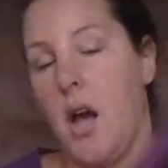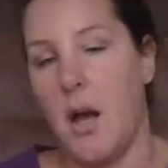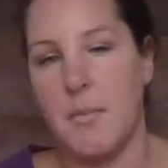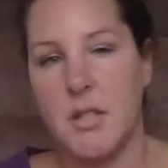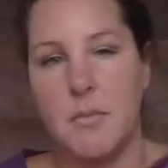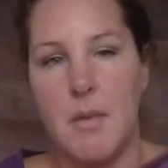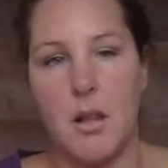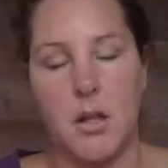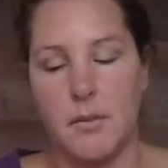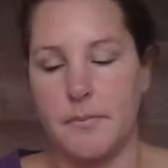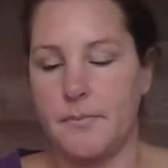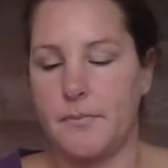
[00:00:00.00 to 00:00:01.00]
I'm a
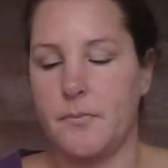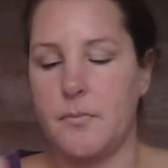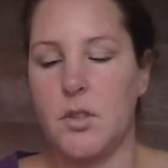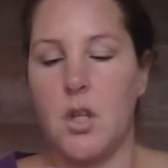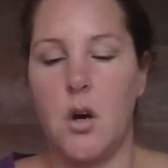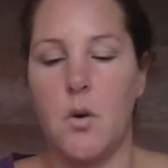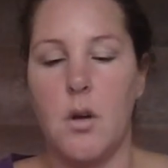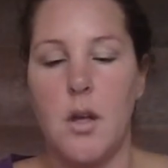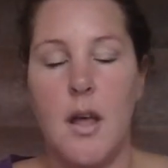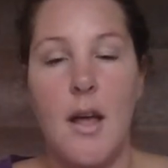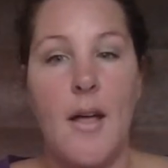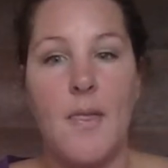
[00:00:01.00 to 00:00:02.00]
smeller. So
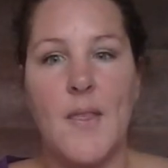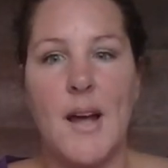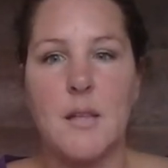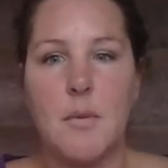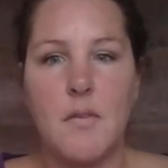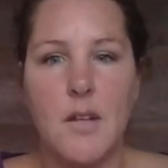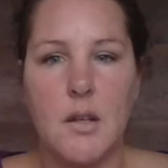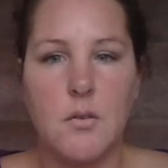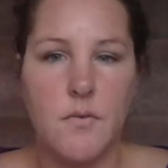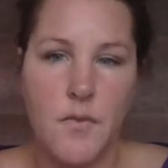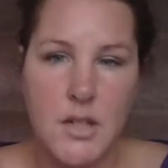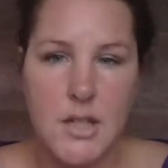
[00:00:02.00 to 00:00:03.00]
that's my video
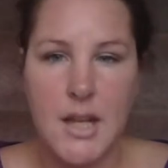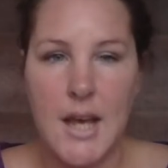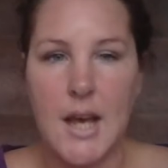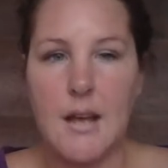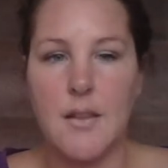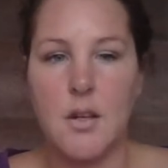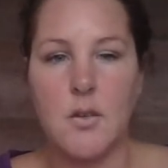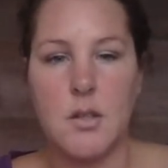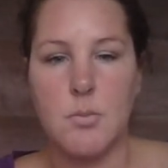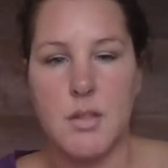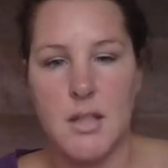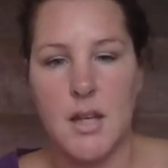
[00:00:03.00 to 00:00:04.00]
for today, the
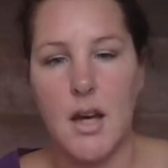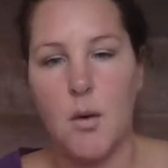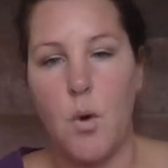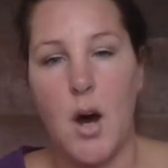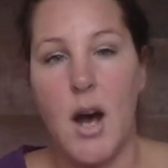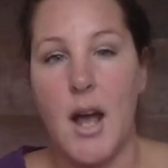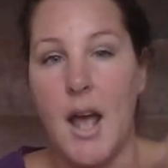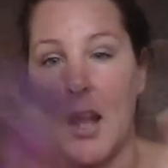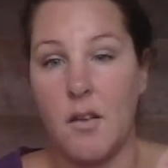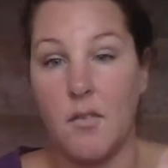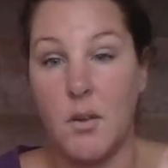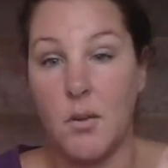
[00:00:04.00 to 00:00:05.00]
Christmas DIY
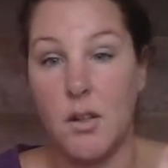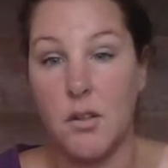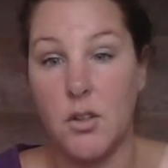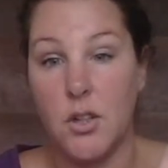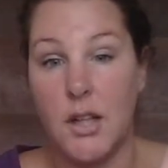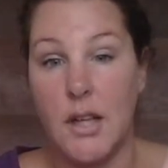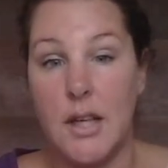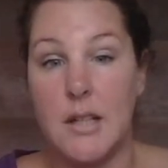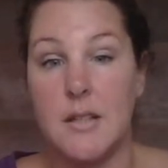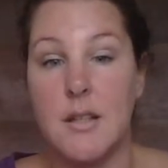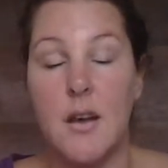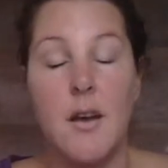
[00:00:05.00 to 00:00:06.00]
and a few little
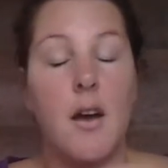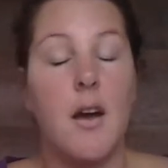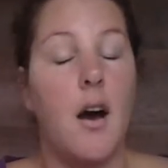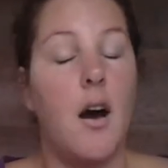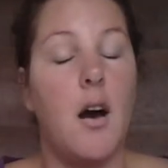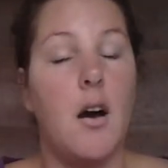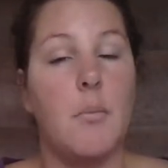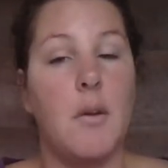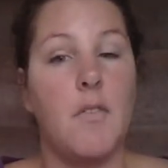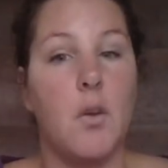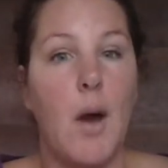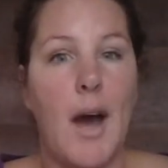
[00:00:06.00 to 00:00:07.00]
goodies.
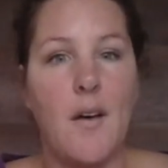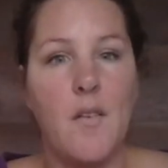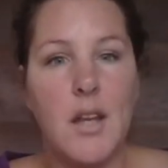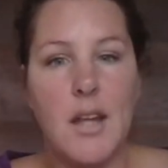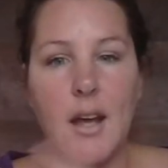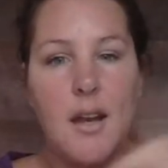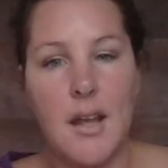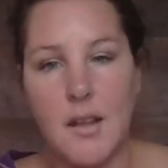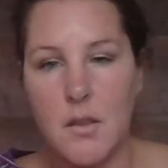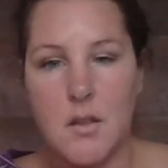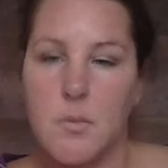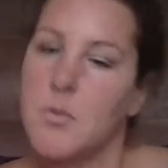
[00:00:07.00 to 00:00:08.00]
If you haven't yet,
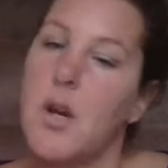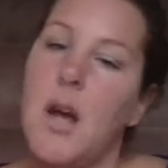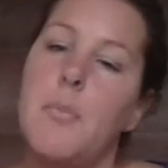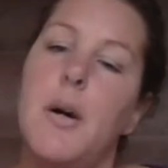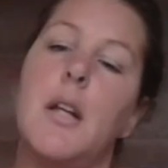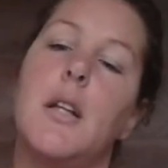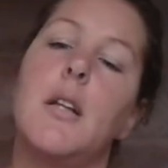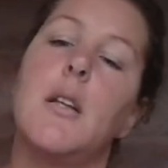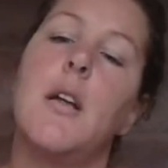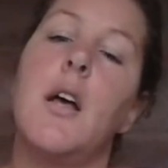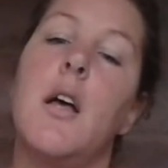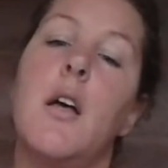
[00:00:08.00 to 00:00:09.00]
hit the subscribe
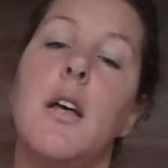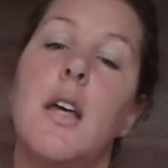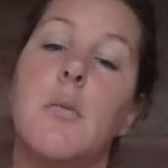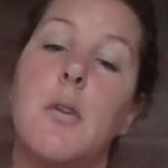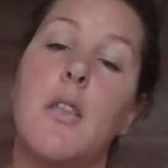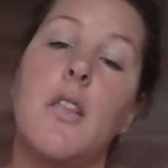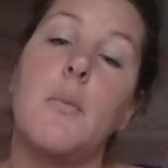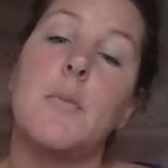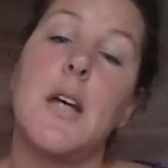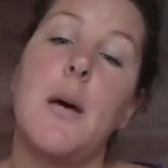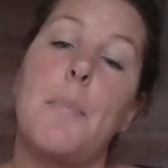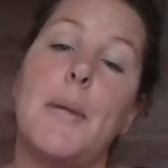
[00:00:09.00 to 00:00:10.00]
button. Give me a thumbs
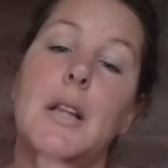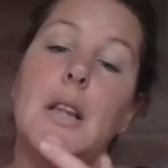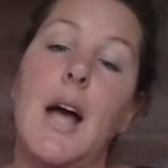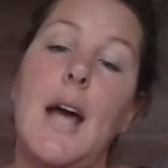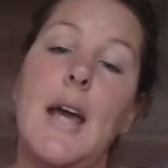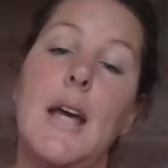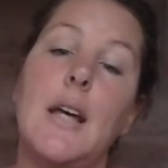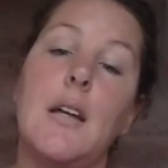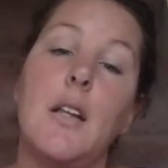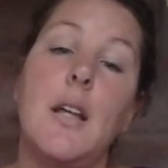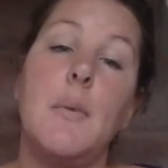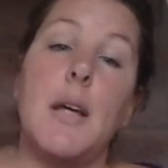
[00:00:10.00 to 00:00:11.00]
up, like,
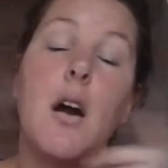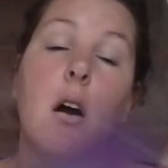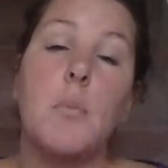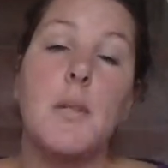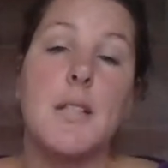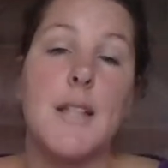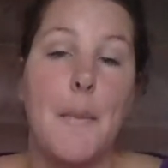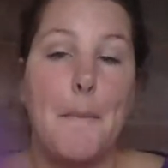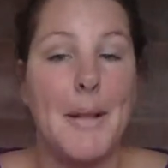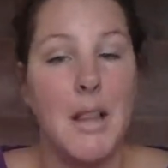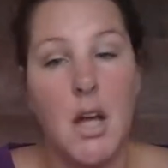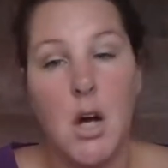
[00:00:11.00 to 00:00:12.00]
leave me comments down
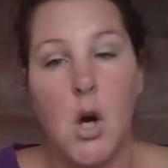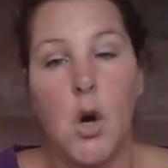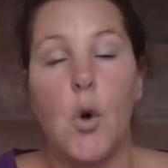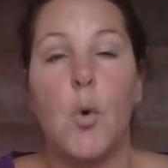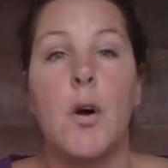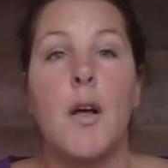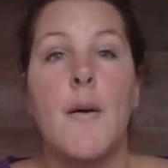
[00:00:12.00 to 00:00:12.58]
below.